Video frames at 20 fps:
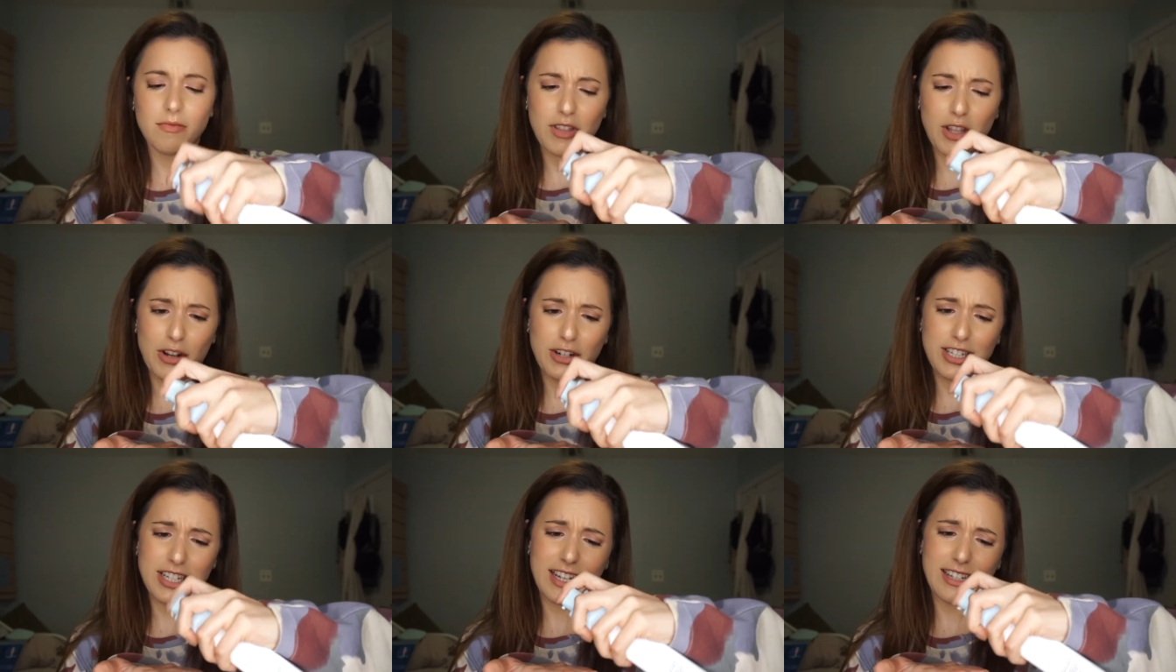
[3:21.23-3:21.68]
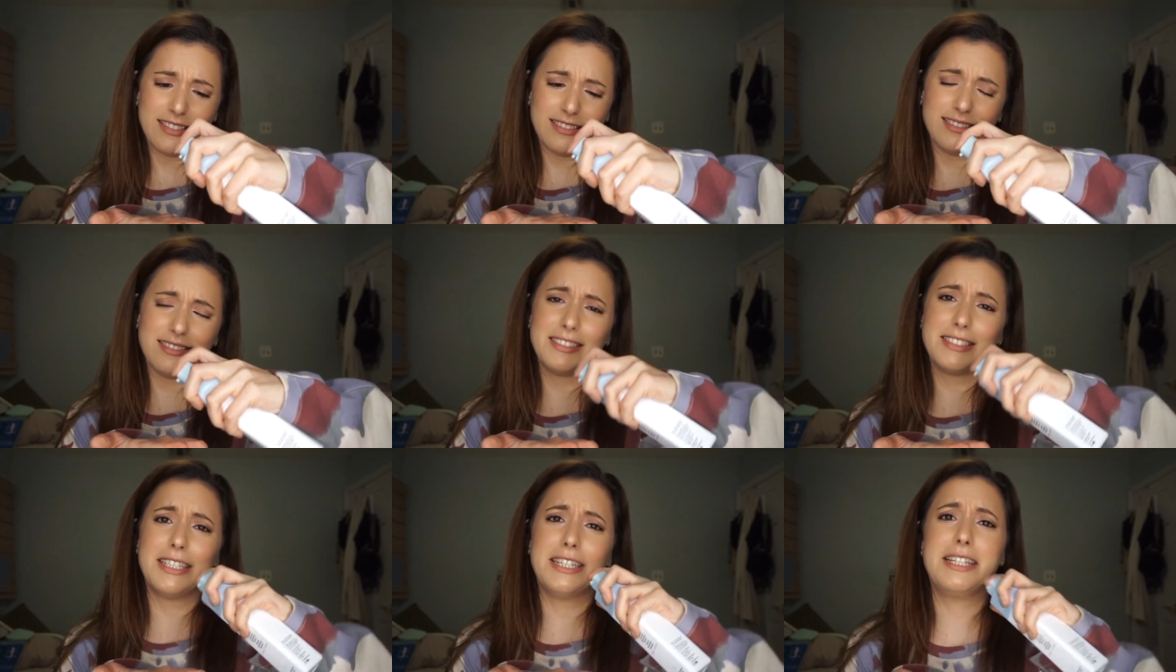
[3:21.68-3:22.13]
are done
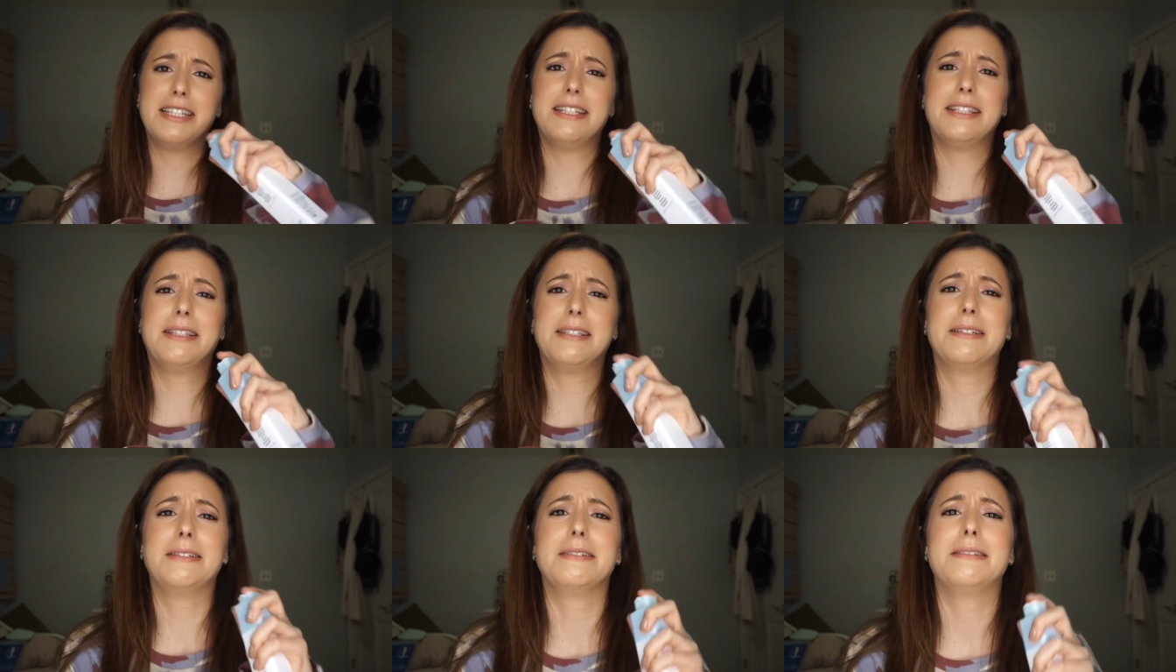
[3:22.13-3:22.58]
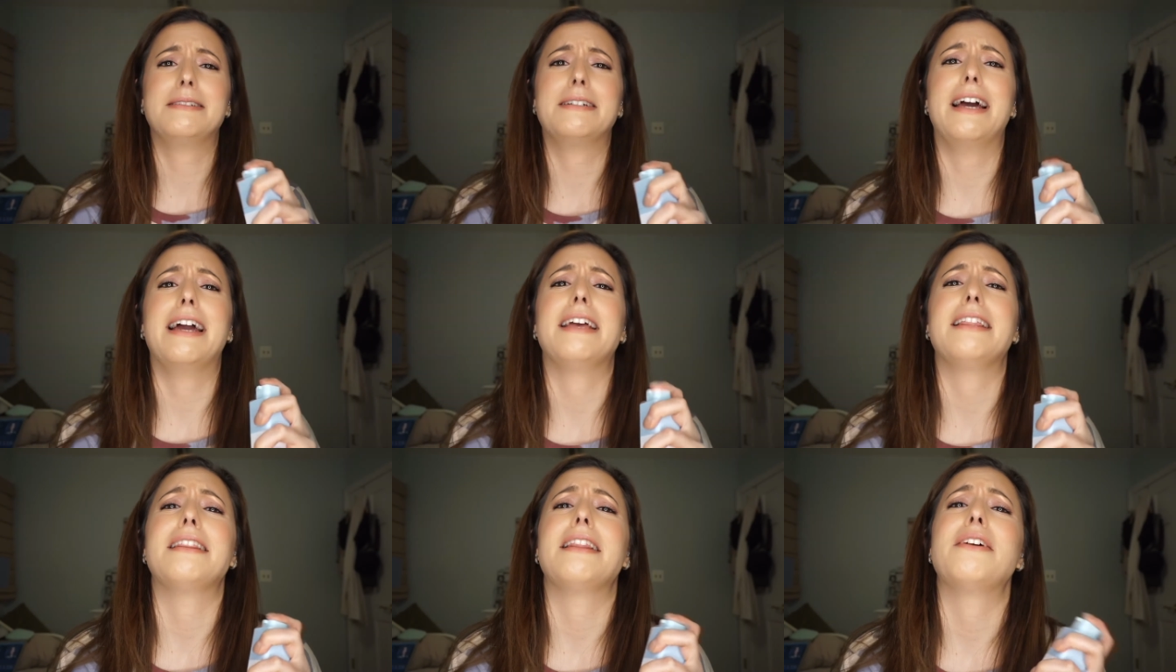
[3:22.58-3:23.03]
because
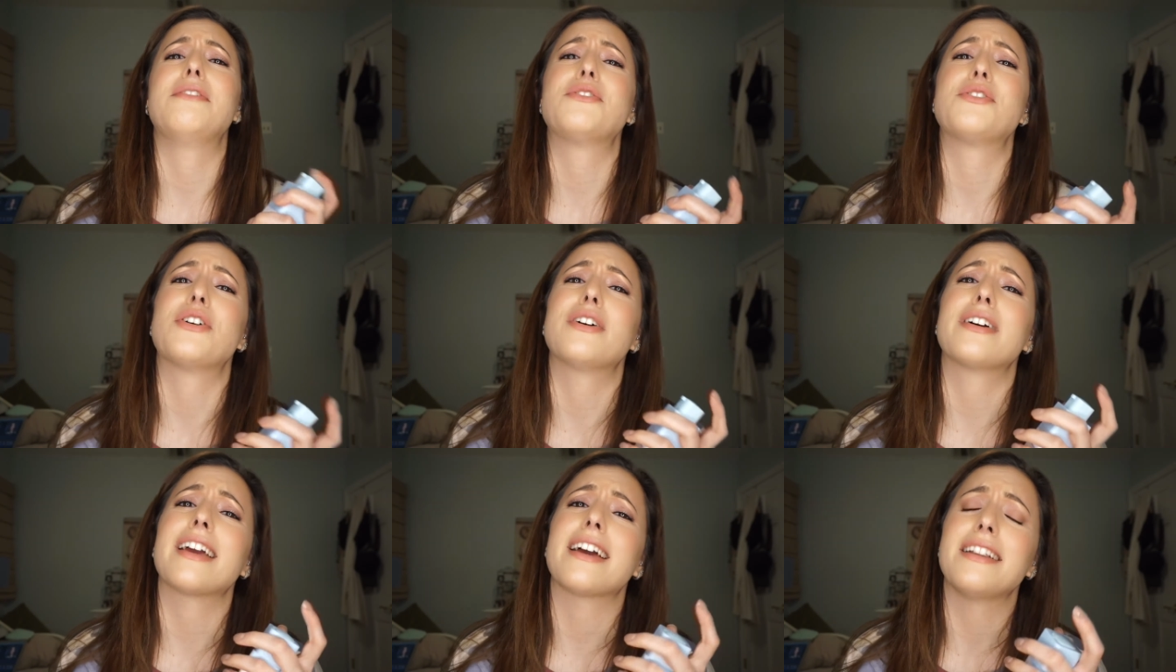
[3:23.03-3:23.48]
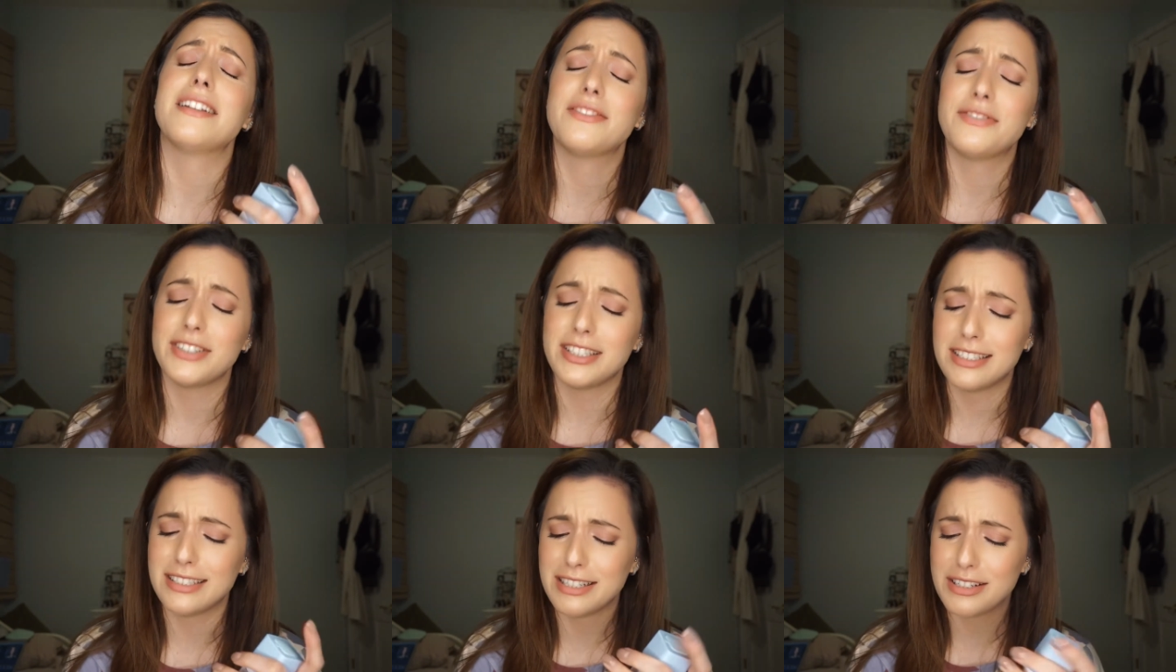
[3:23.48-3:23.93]
I love Drunk
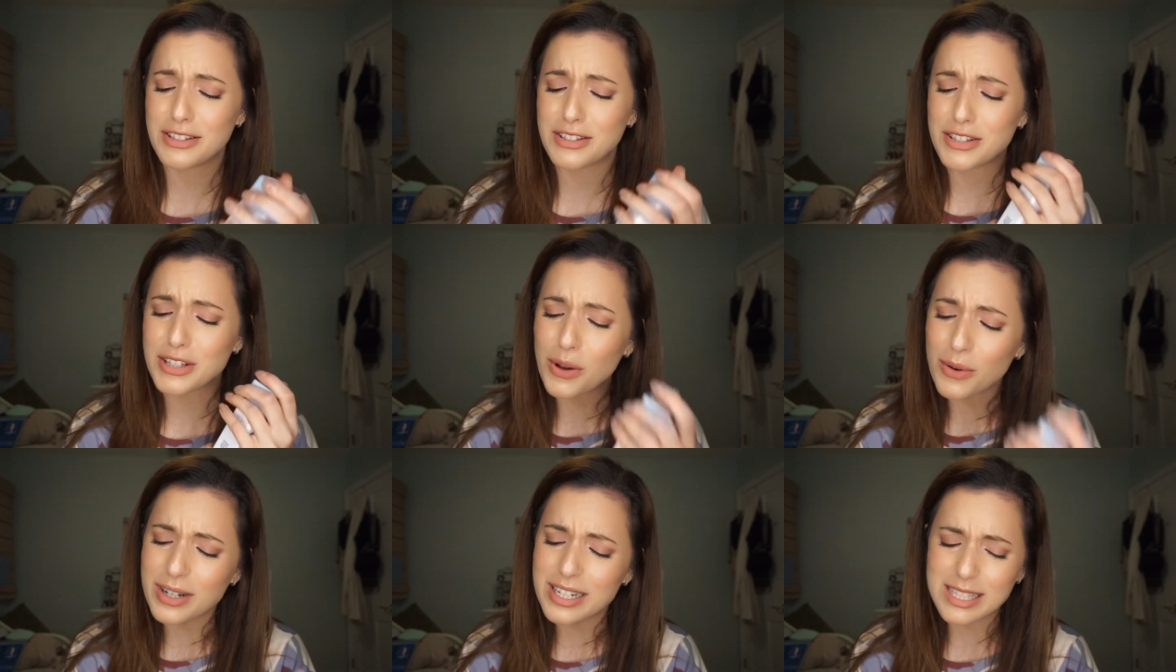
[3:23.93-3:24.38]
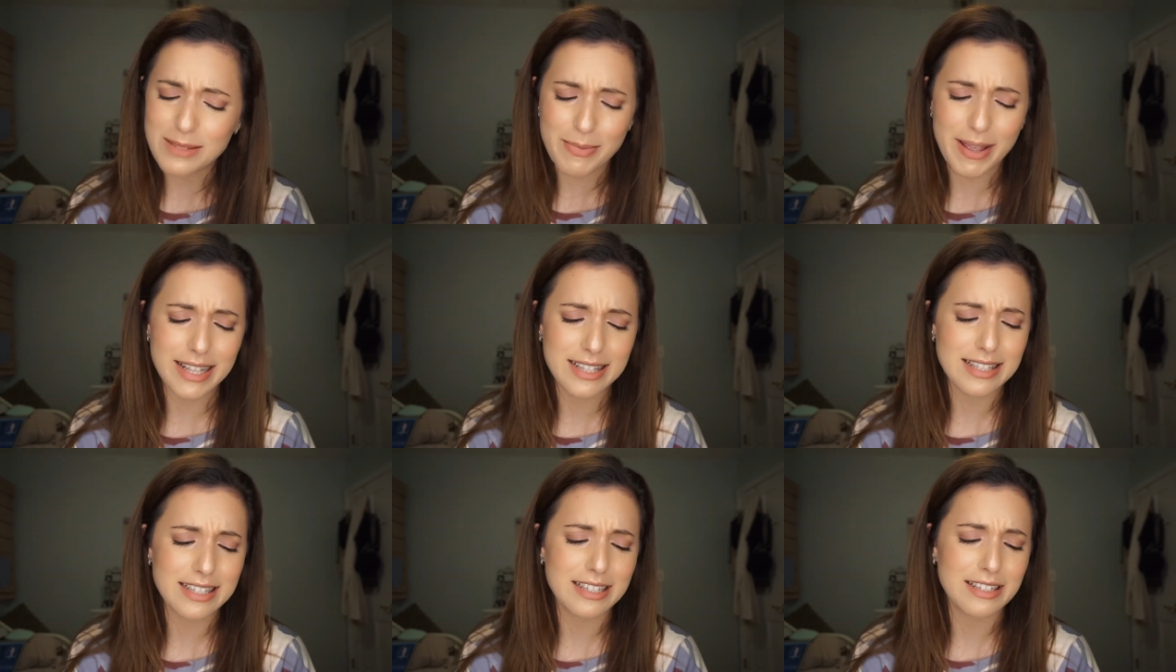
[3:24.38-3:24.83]
Elephant. It's so
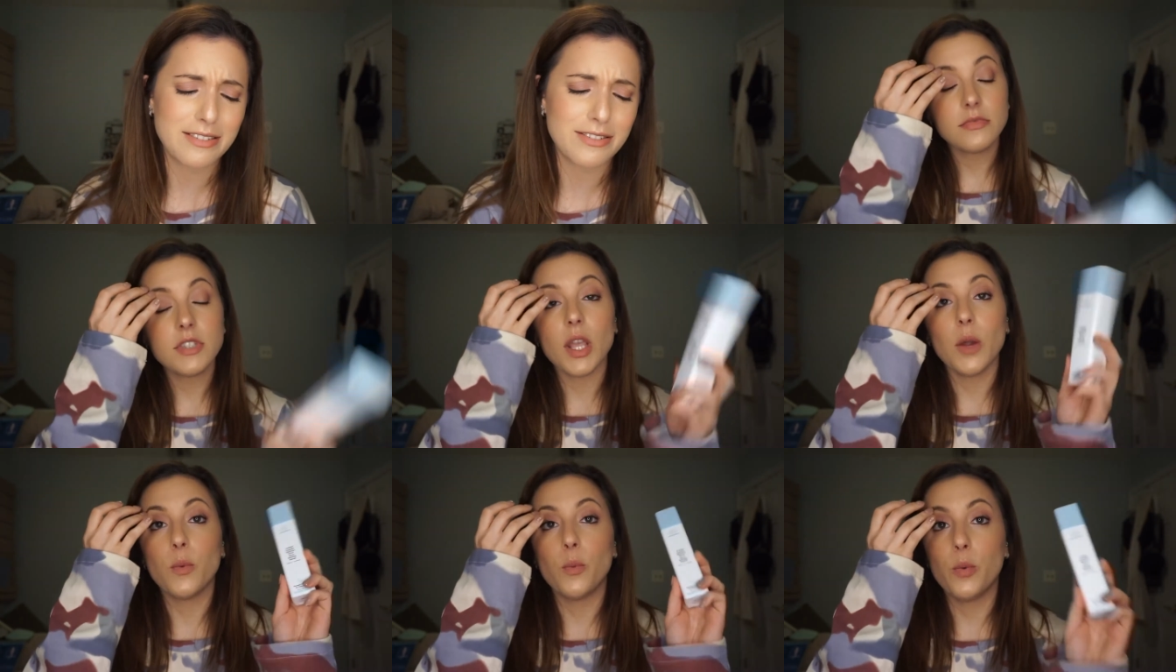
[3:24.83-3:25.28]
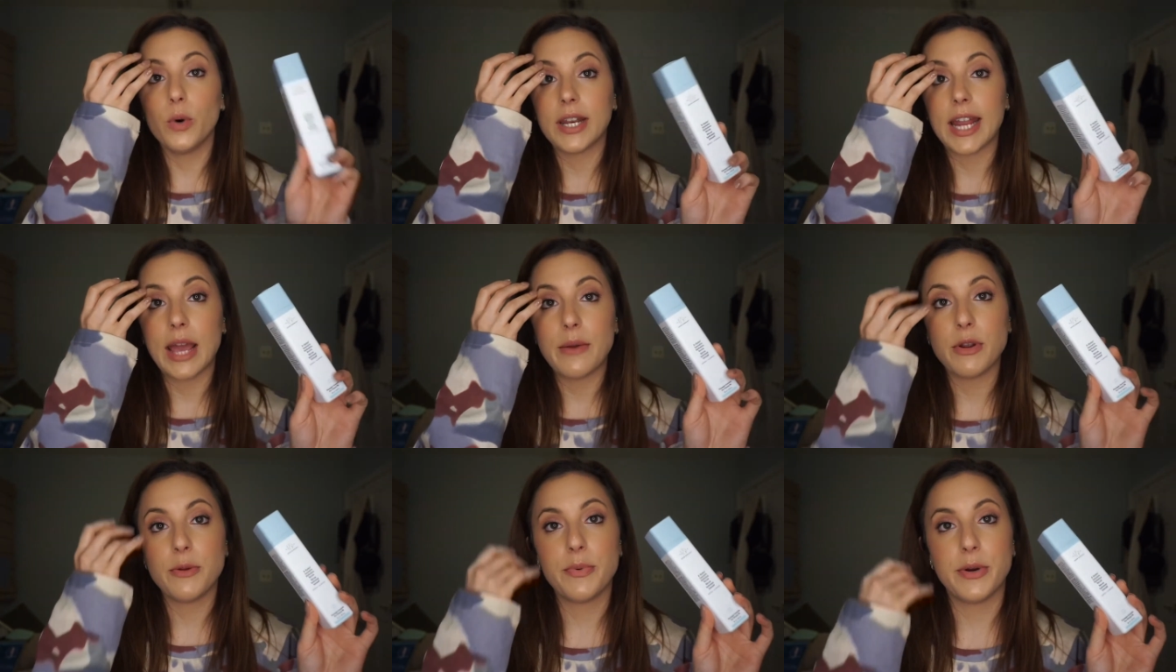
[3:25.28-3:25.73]
expensive. Would
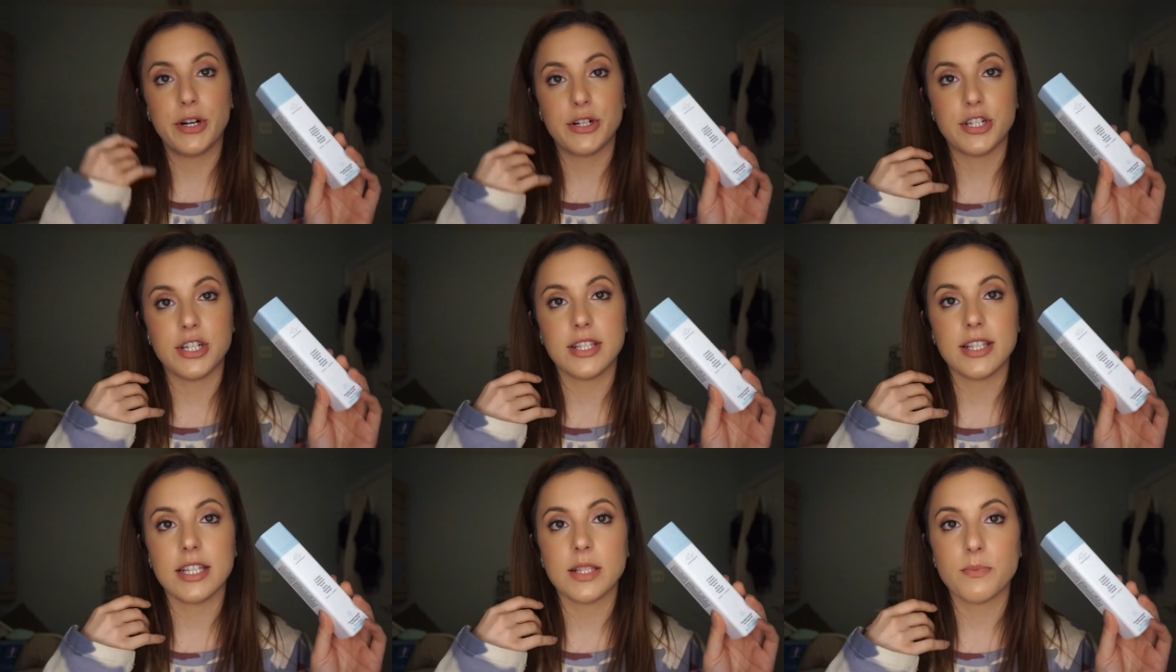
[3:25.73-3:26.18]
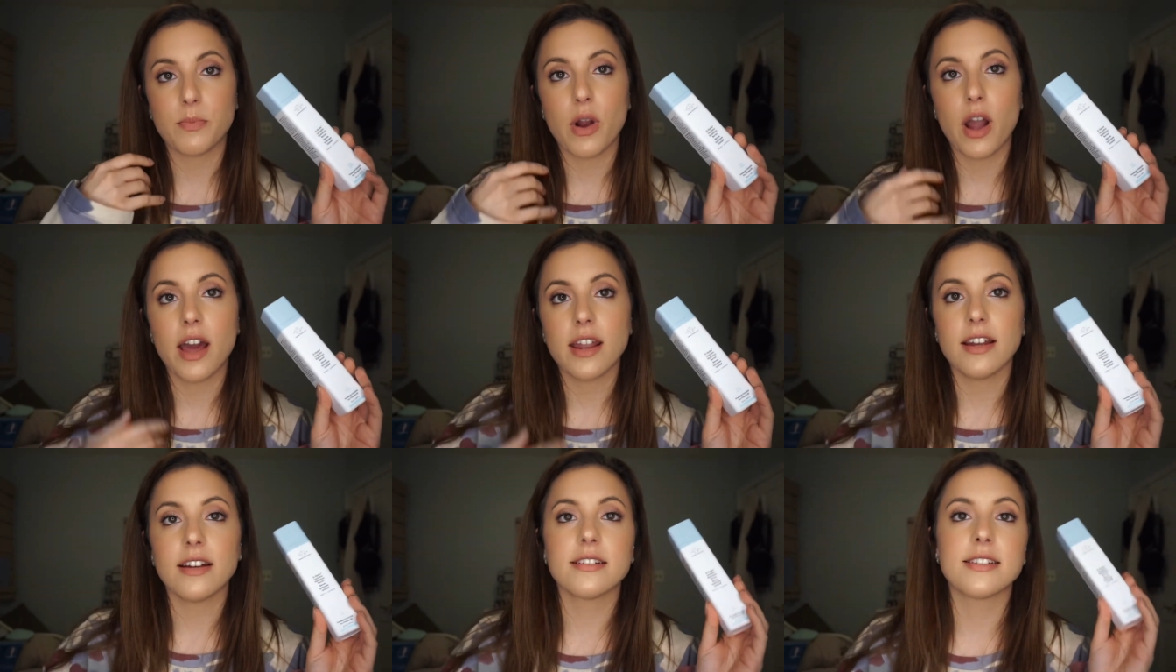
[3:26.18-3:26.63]
I repurchase this
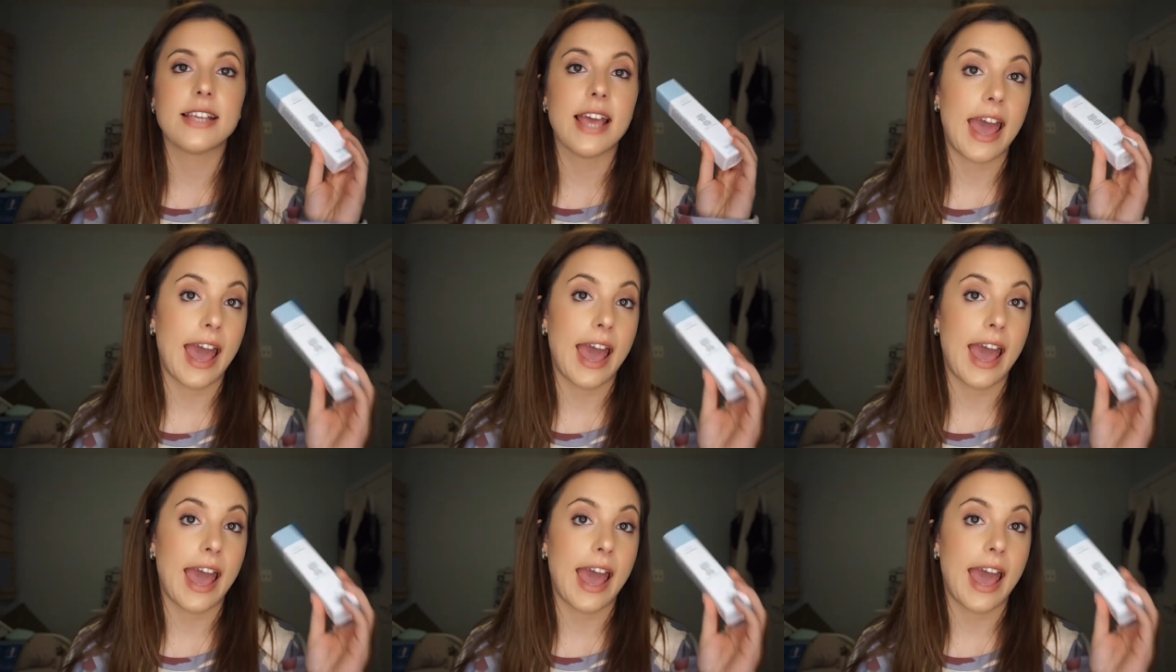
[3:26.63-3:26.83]
product?